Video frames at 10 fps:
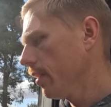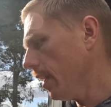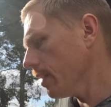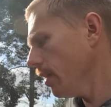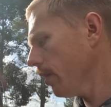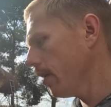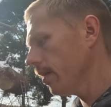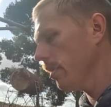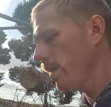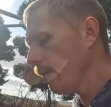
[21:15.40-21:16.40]
things are looking
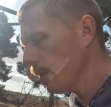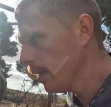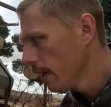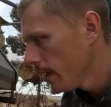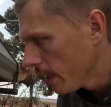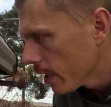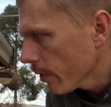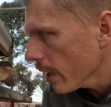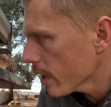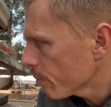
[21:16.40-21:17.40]
all right. But
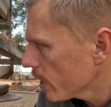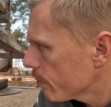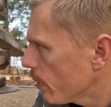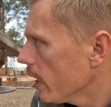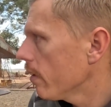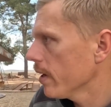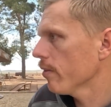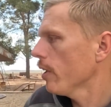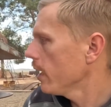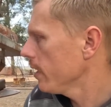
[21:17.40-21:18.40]
we had the big bearing
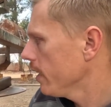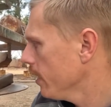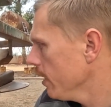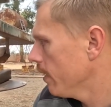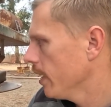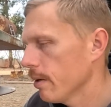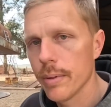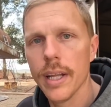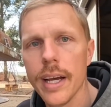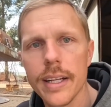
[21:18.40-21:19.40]
failure here out at
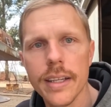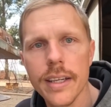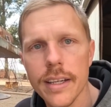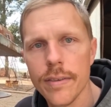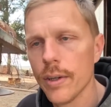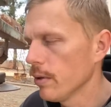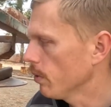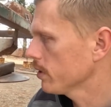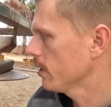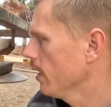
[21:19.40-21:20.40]
Belaley, if you were
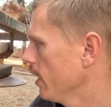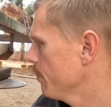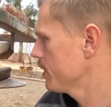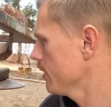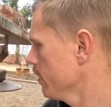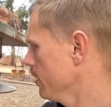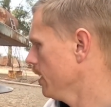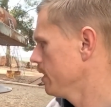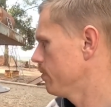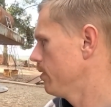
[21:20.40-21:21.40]
watching that episode. And
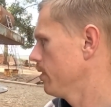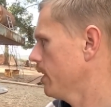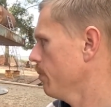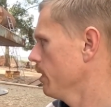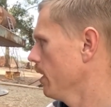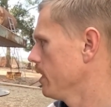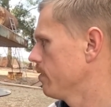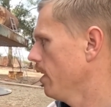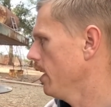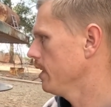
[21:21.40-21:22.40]
a couple of these
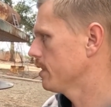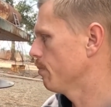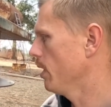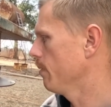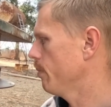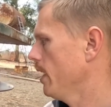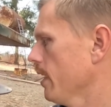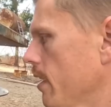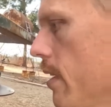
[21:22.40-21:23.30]
veins are bent back